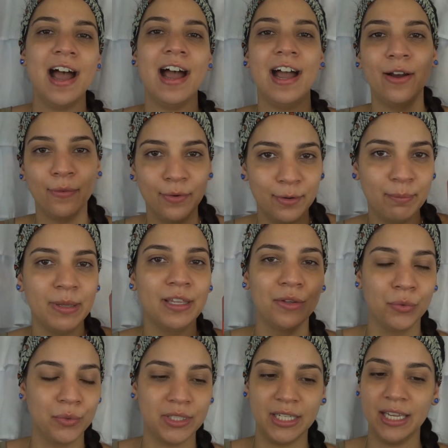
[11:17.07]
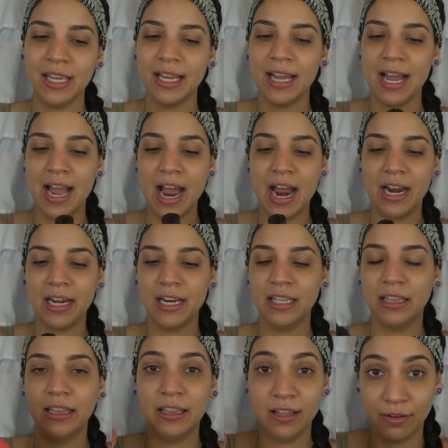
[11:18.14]
I would be using. I
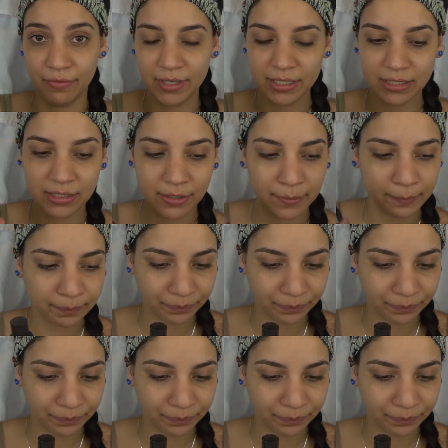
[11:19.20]
love it.